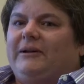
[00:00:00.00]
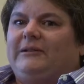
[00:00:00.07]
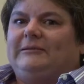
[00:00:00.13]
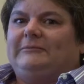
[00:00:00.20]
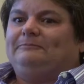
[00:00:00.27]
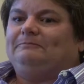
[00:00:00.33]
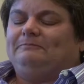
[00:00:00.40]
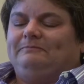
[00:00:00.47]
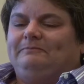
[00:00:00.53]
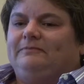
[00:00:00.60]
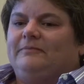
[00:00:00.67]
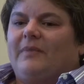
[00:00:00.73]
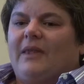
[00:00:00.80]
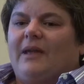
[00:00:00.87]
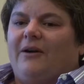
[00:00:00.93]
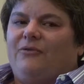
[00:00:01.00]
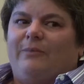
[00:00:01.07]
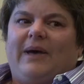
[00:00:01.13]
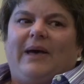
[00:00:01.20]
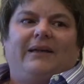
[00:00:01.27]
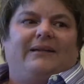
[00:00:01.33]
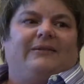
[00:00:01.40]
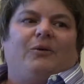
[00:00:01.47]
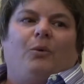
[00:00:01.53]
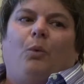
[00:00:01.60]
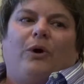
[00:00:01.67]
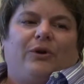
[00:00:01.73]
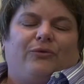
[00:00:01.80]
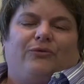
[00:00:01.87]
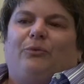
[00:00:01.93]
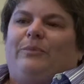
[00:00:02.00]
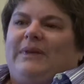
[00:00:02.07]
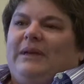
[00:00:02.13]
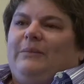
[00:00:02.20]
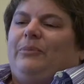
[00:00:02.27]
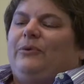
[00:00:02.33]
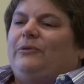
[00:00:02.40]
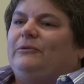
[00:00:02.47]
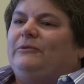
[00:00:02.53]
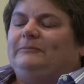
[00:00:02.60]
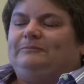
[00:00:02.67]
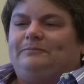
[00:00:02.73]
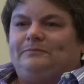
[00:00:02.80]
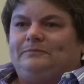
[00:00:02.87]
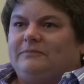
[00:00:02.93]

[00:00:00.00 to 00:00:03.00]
I've met wonderful people.